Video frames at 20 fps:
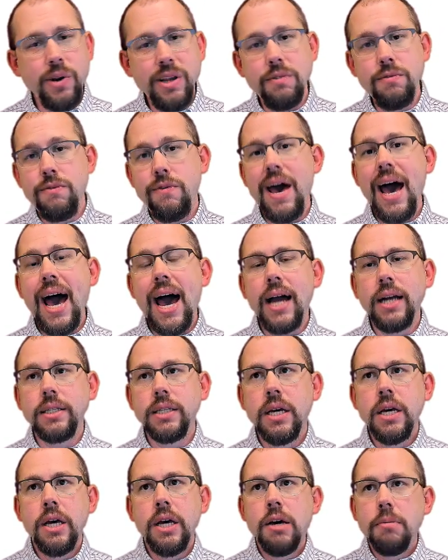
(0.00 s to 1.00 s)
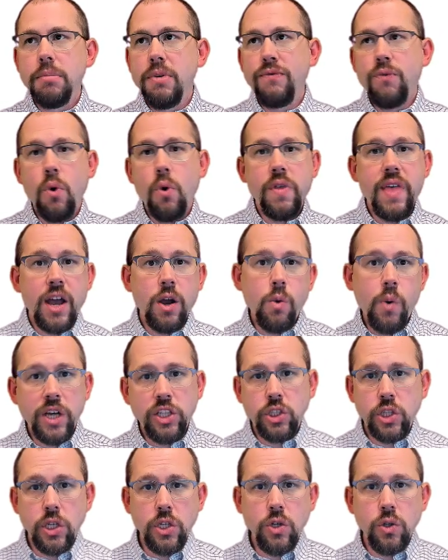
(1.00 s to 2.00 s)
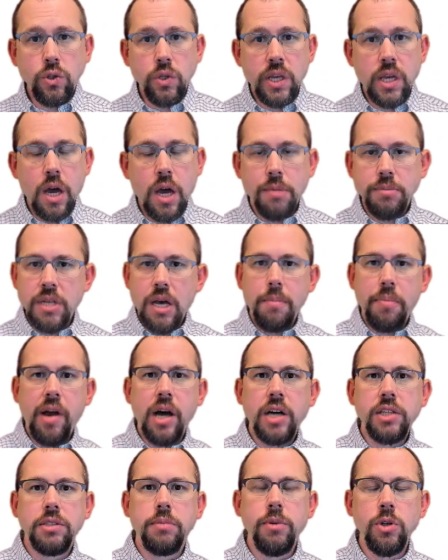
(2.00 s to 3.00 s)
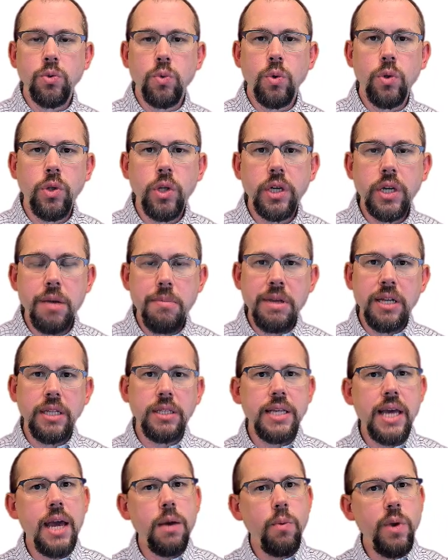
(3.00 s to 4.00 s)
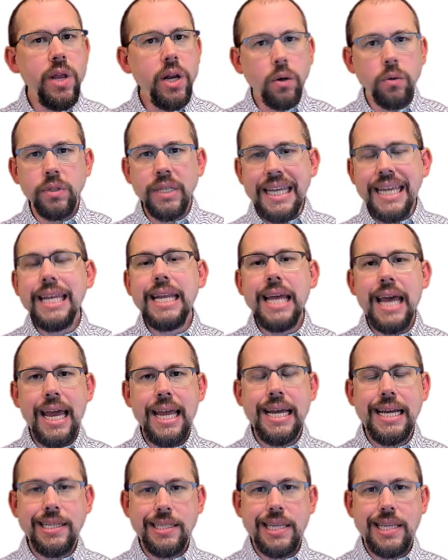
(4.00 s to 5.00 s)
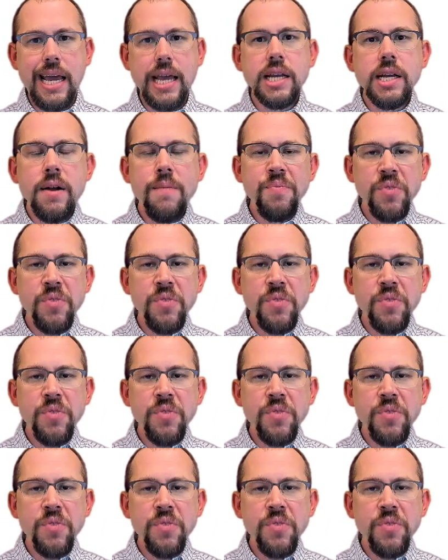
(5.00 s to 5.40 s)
In fact, before that question usually comes up, customers will look at me and say, hey, we don't need ASA